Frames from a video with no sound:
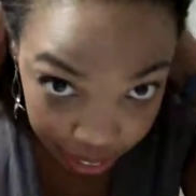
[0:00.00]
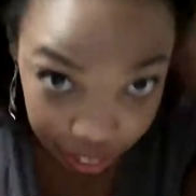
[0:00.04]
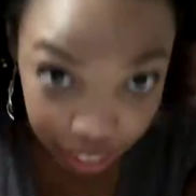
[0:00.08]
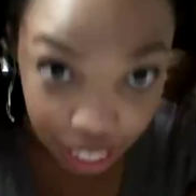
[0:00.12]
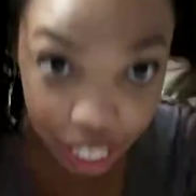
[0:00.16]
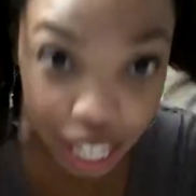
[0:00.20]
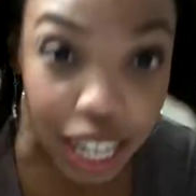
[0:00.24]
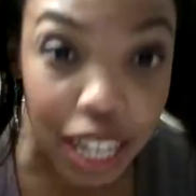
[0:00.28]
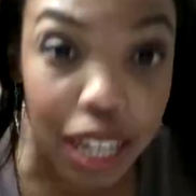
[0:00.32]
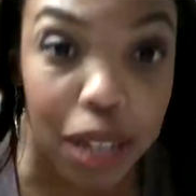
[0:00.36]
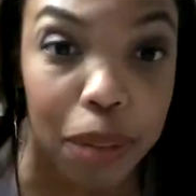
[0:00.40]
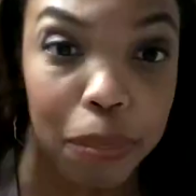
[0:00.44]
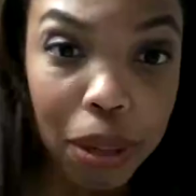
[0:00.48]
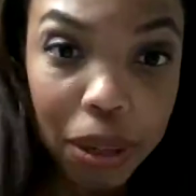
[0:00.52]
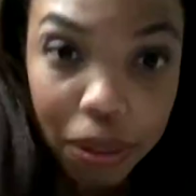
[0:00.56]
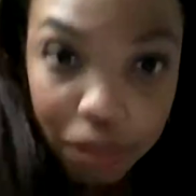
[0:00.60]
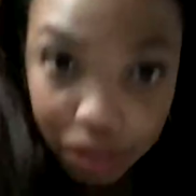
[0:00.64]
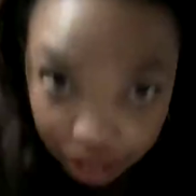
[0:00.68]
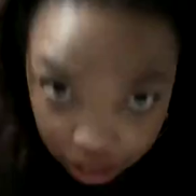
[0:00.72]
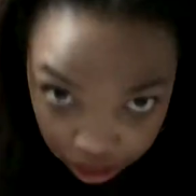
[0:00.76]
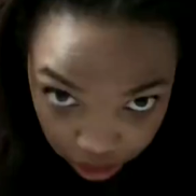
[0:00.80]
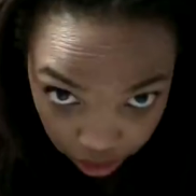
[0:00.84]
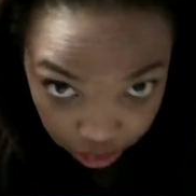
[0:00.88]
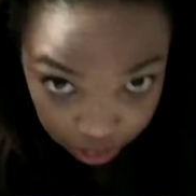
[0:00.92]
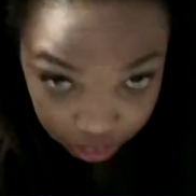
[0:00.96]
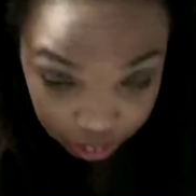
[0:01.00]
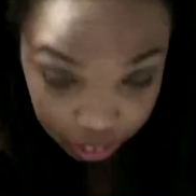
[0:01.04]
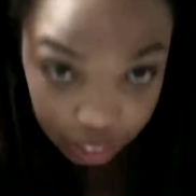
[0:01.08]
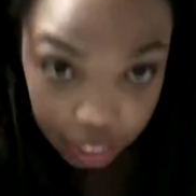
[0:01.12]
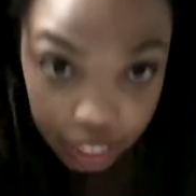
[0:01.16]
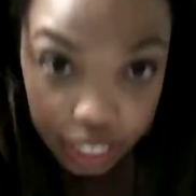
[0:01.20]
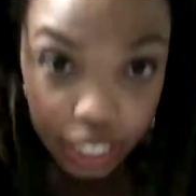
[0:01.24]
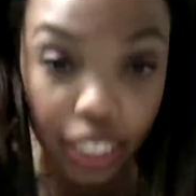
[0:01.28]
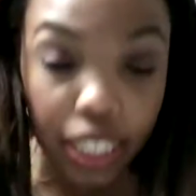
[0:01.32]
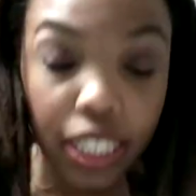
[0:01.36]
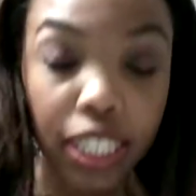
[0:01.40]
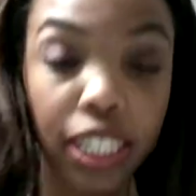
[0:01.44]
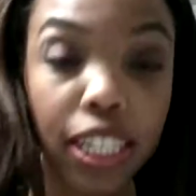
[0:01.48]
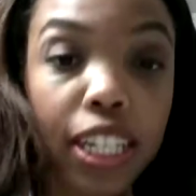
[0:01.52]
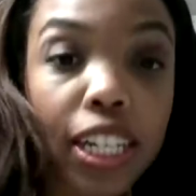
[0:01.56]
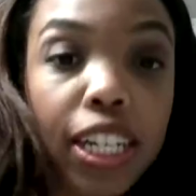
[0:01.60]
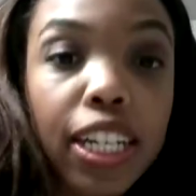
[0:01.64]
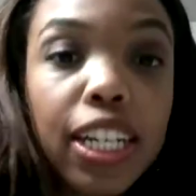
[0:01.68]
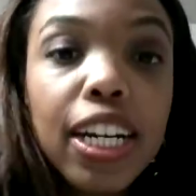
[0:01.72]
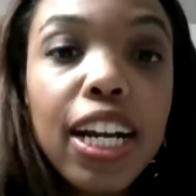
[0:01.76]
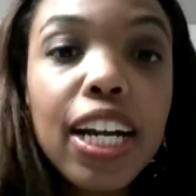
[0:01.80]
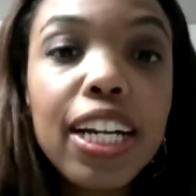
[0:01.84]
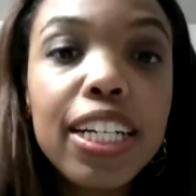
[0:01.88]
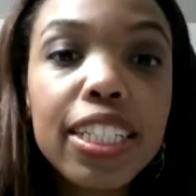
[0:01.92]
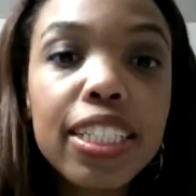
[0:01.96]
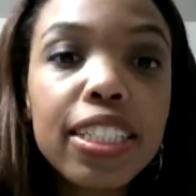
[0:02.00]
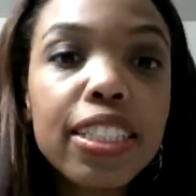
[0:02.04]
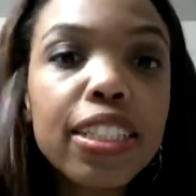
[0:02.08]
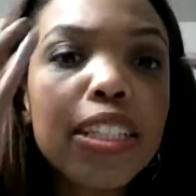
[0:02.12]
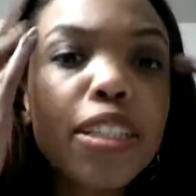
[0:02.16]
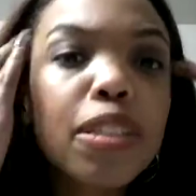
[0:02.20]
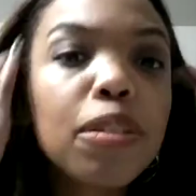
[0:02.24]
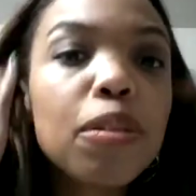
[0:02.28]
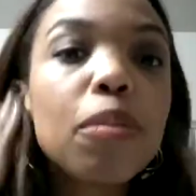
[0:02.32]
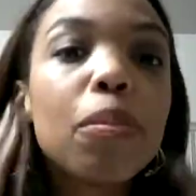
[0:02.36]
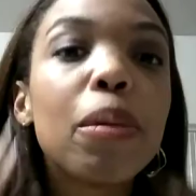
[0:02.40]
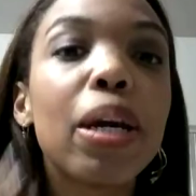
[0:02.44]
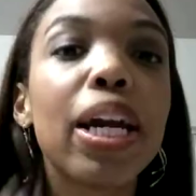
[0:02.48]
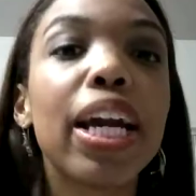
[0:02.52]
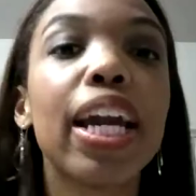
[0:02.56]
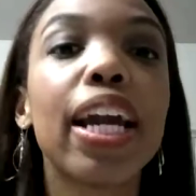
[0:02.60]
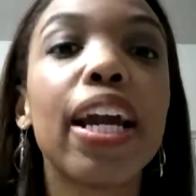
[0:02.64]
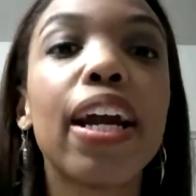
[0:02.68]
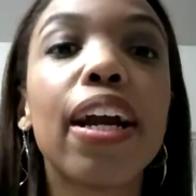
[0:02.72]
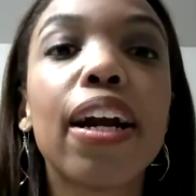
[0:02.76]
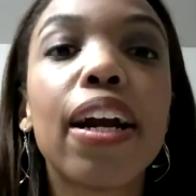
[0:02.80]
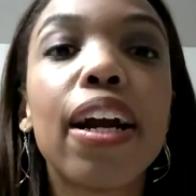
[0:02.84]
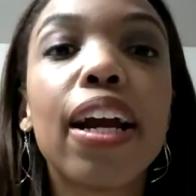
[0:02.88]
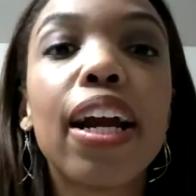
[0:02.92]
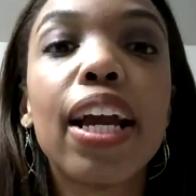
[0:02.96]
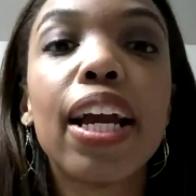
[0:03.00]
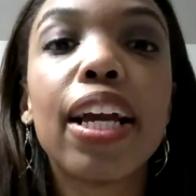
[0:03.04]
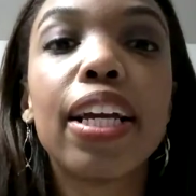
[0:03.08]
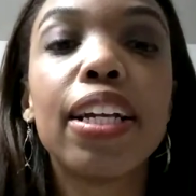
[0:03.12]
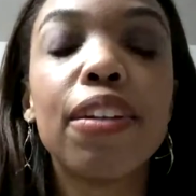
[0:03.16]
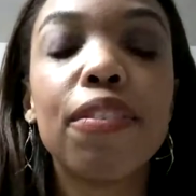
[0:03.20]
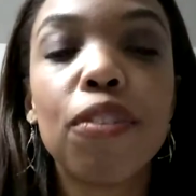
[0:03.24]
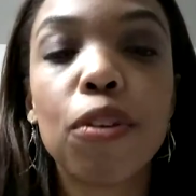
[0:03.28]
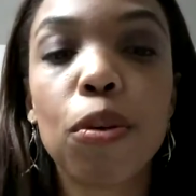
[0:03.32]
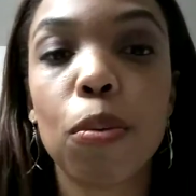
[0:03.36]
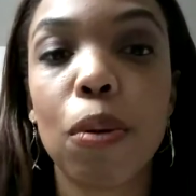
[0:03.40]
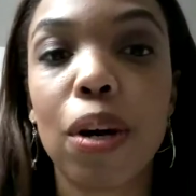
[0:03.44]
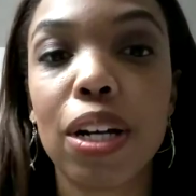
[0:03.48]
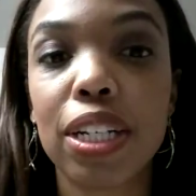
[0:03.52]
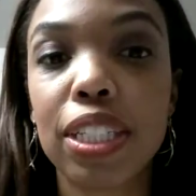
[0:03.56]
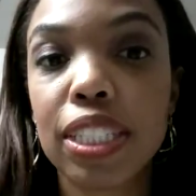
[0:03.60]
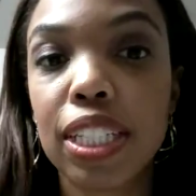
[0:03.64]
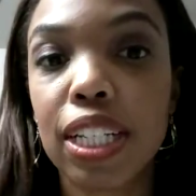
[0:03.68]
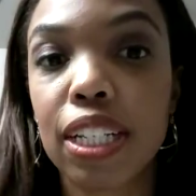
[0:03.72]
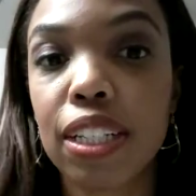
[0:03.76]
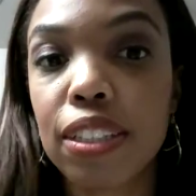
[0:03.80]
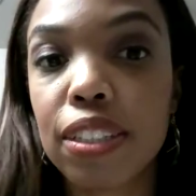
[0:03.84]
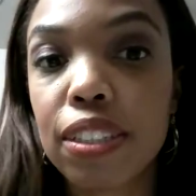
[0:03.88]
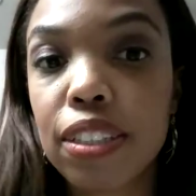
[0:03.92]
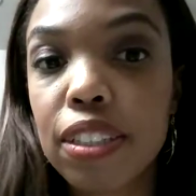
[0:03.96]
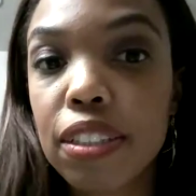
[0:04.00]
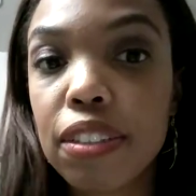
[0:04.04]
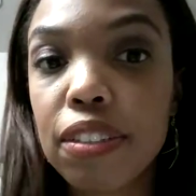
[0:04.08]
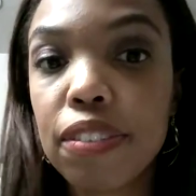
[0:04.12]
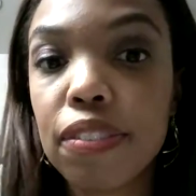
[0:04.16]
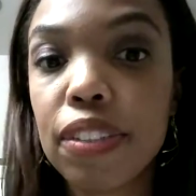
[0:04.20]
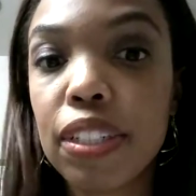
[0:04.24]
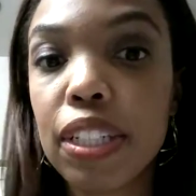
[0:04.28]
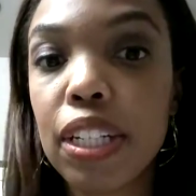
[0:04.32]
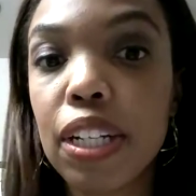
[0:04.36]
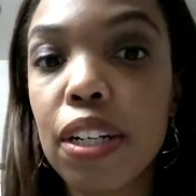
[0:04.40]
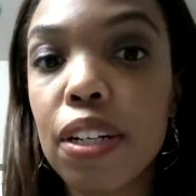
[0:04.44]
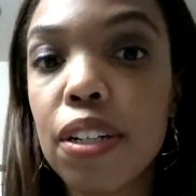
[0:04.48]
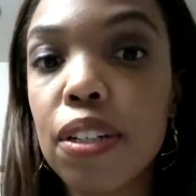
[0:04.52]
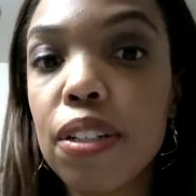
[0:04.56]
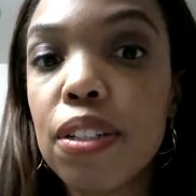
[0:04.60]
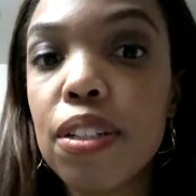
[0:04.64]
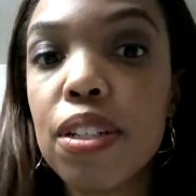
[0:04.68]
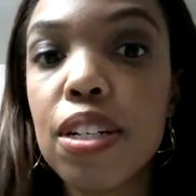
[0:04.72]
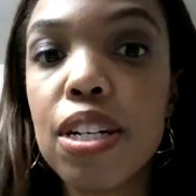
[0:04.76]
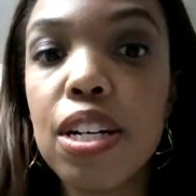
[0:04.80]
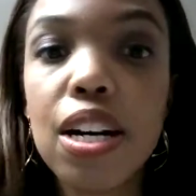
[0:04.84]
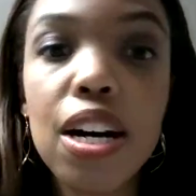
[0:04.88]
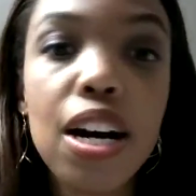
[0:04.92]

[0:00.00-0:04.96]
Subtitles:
I was on earlier. I did something with my hair, and if you watched that earlier video,